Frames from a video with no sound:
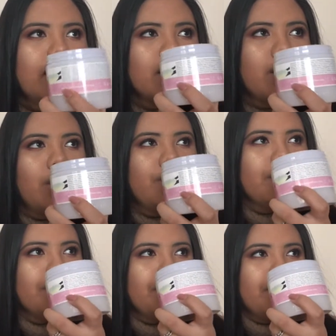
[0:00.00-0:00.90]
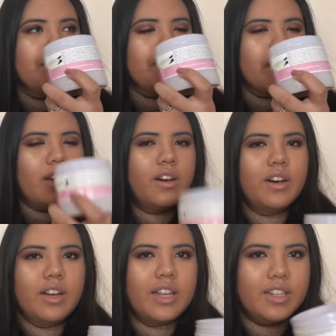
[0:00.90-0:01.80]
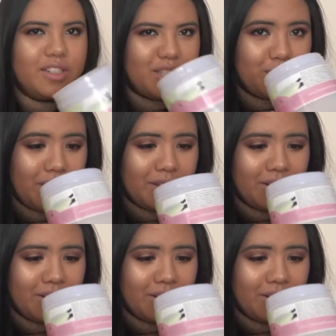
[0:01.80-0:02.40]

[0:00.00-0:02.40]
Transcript: So I could just smell it